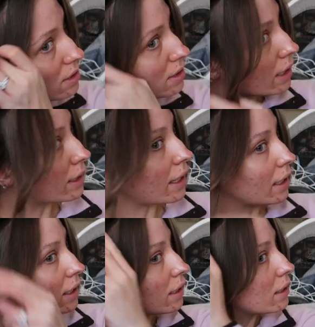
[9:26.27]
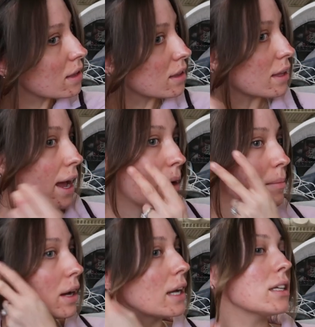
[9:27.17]
say, like, that
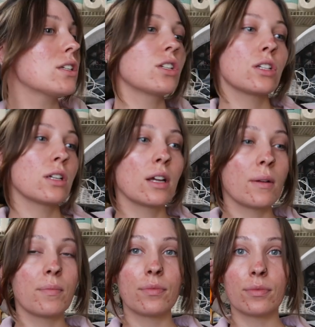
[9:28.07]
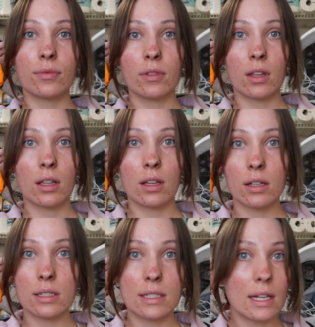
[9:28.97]
much...
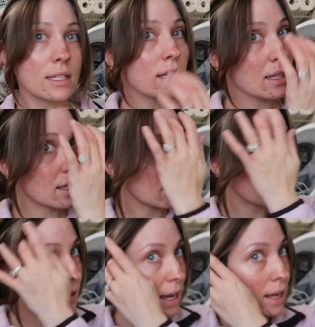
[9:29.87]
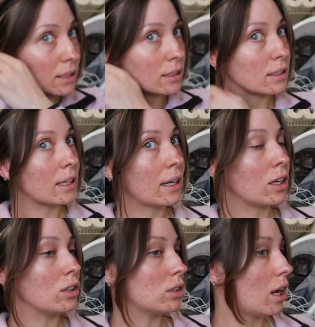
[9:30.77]
Doesn't that look like
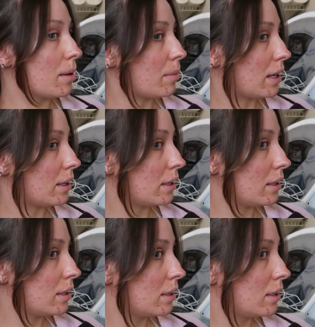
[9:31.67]
a lot better